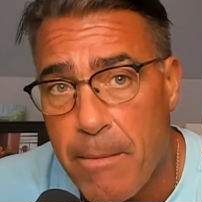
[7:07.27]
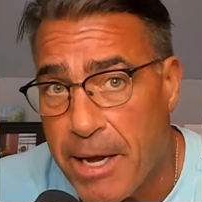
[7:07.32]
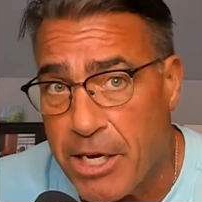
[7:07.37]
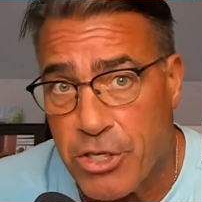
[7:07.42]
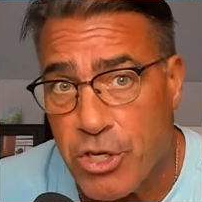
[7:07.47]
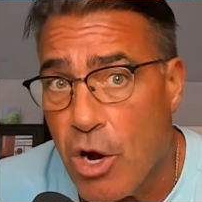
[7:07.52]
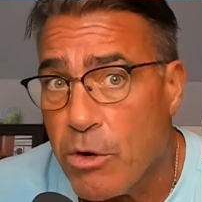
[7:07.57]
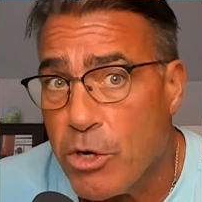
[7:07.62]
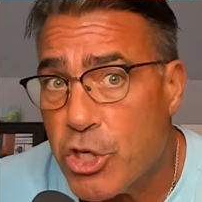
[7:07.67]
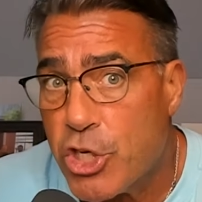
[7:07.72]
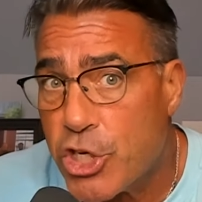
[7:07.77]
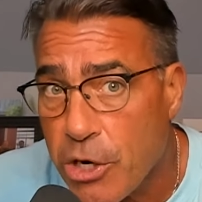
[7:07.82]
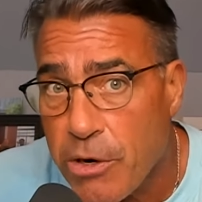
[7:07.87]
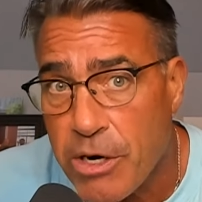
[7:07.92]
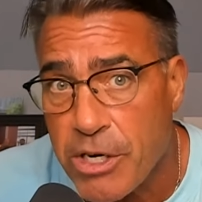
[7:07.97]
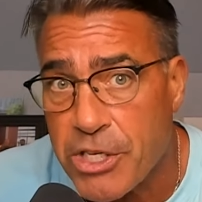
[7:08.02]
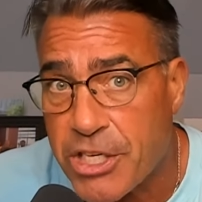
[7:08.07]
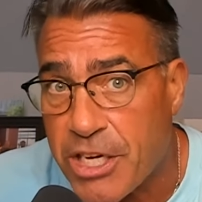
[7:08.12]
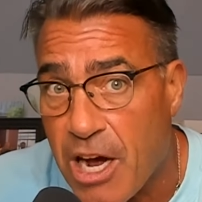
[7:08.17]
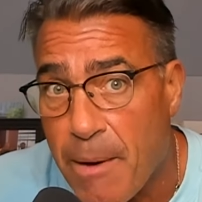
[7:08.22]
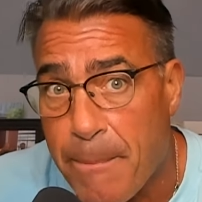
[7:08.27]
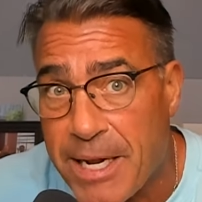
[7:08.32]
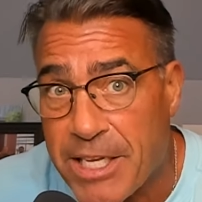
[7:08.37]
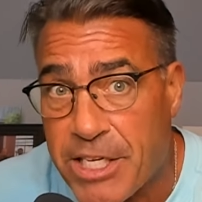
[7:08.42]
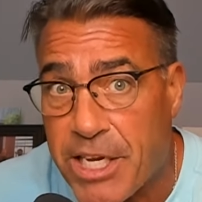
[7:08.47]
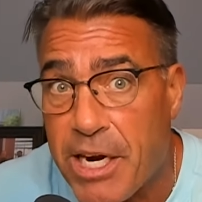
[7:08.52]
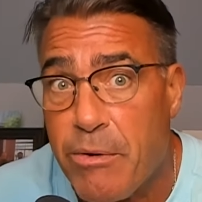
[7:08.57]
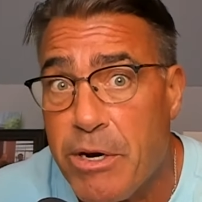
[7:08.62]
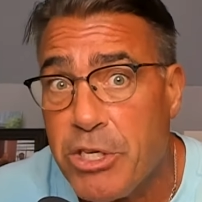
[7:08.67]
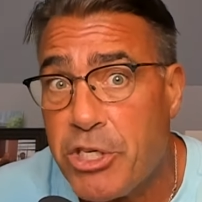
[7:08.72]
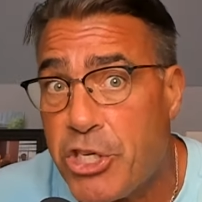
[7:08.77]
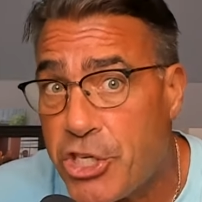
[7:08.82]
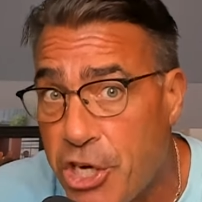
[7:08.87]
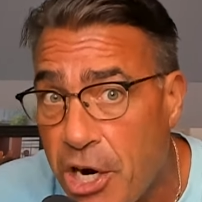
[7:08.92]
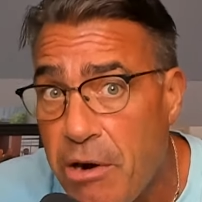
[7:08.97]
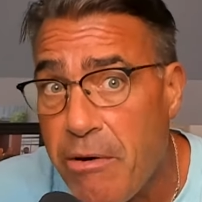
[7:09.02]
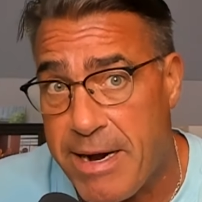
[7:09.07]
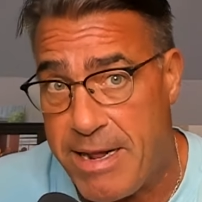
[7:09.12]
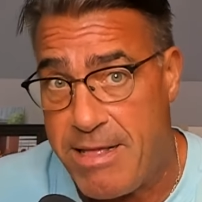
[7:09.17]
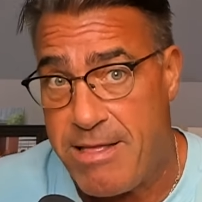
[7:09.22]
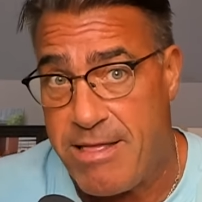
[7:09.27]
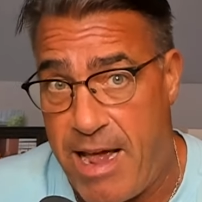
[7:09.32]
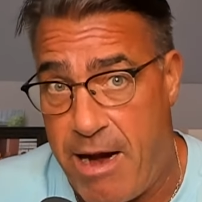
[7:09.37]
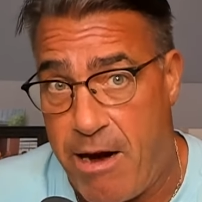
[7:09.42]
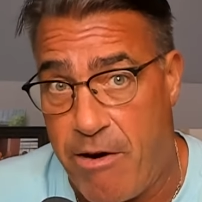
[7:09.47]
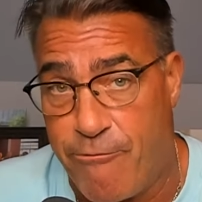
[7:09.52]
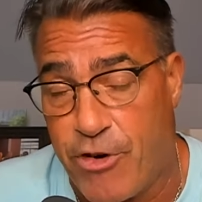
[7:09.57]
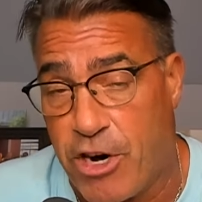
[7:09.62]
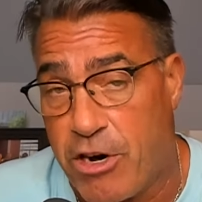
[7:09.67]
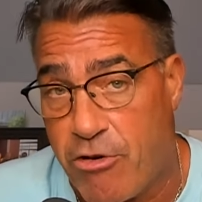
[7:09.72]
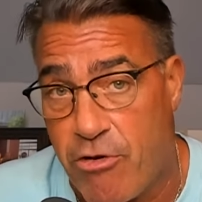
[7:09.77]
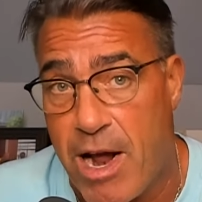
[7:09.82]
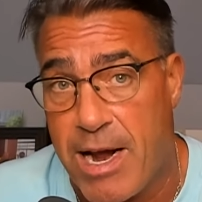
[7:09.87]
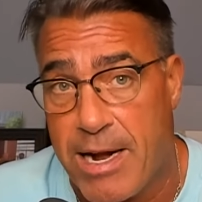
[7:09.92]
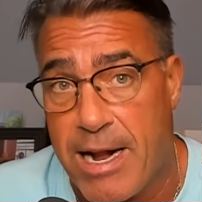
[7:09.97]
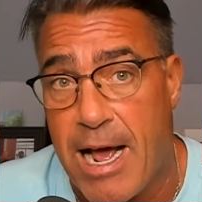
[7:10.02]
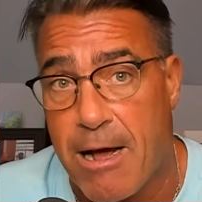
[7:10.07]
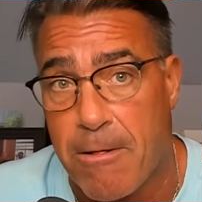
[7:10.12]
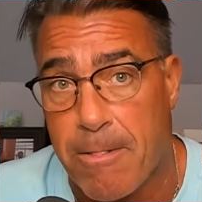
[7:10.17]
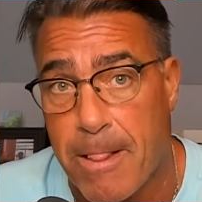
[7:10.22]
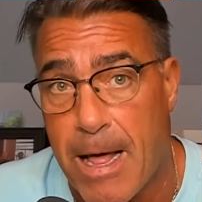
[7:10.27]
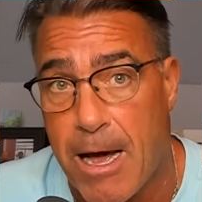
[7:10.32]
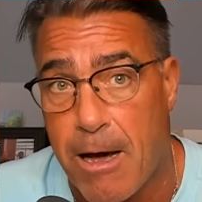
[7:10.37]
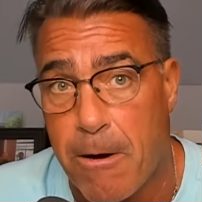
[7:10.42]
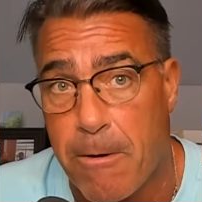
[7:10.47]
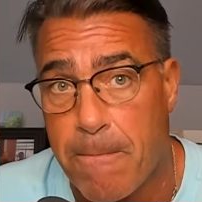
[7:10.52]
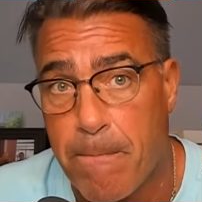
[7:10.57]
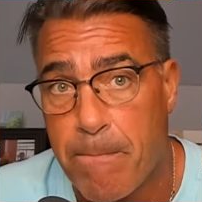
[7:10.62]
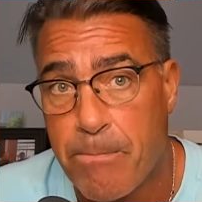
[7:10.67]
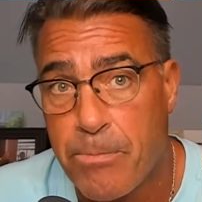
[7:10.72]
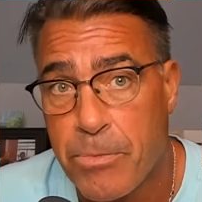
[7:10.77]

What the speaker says: Because no insurance company is going to insure it there, for crying out loud.